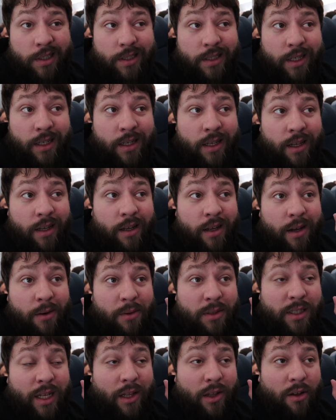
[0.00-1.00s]
Sydney. It
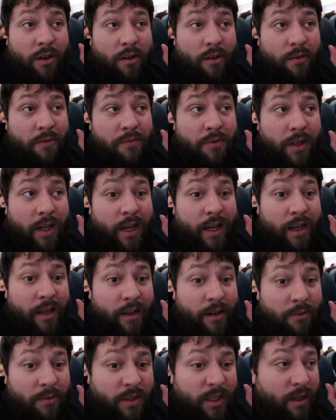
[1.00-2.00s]
was a long flight.
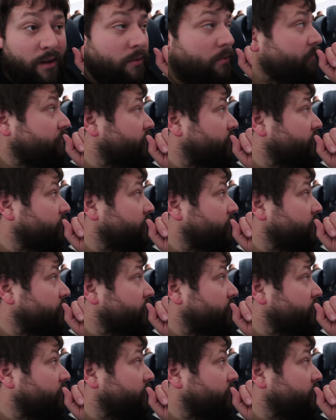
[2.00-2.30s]
It was like